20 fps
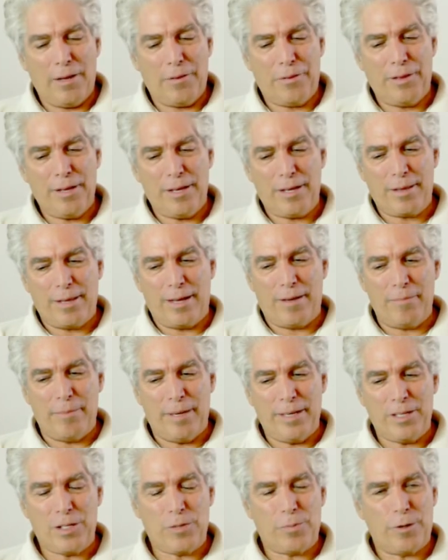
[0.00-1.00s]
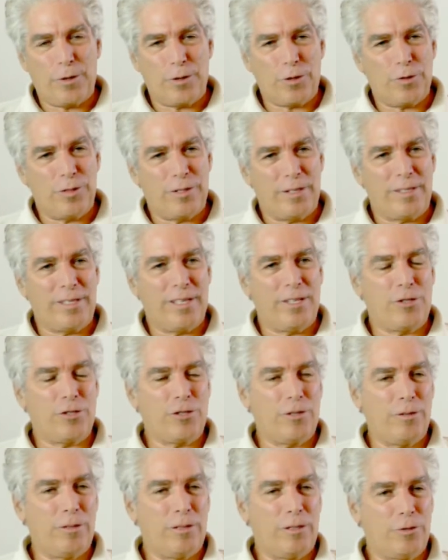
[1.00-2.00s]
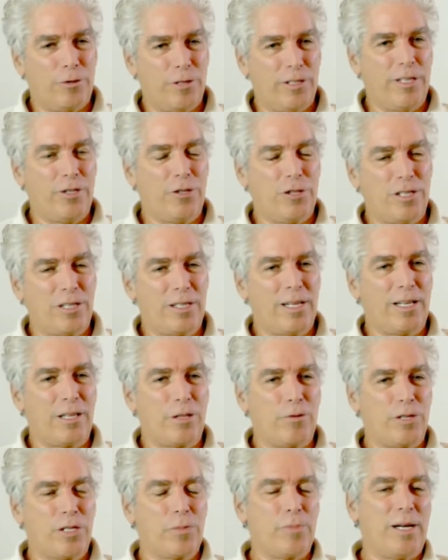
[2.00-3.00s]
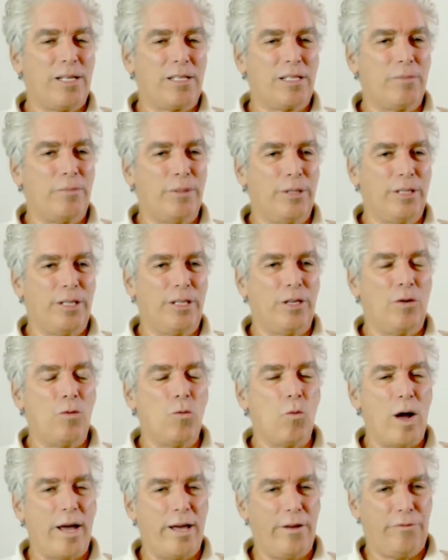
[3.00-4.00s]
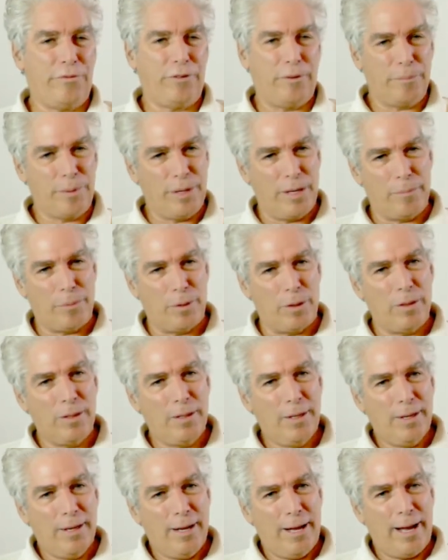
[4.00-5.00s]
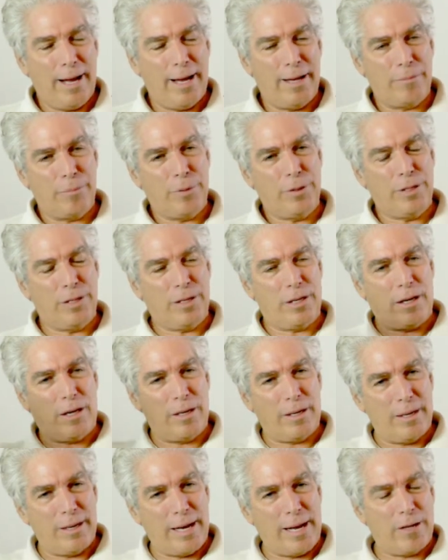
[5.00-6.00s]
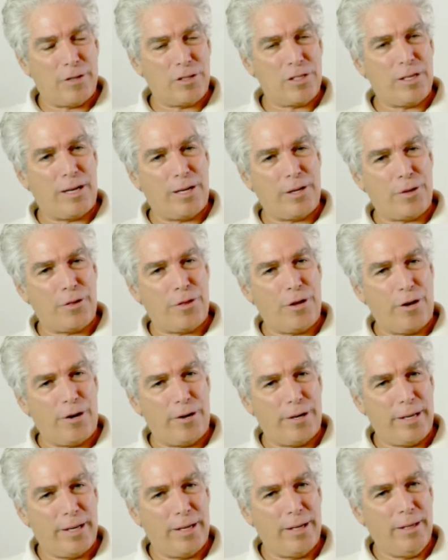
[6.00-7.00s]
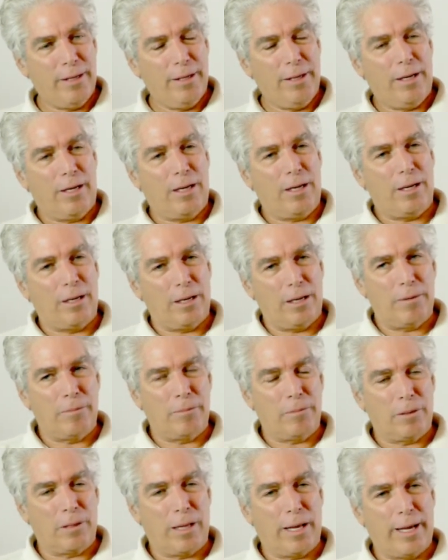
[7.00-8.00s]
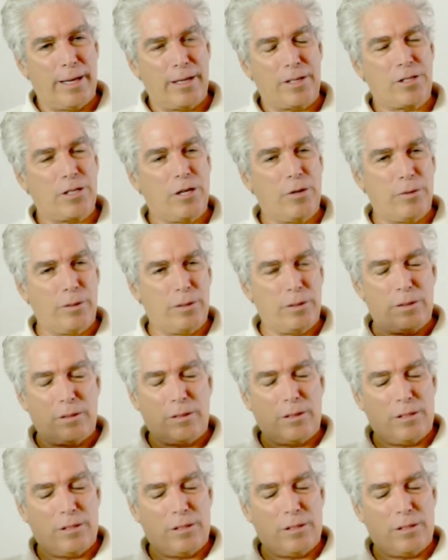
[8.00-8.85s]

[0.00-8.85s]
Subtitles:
think that many spiritual traditions take the responsibility away from people and put it on an outside authority, like someone,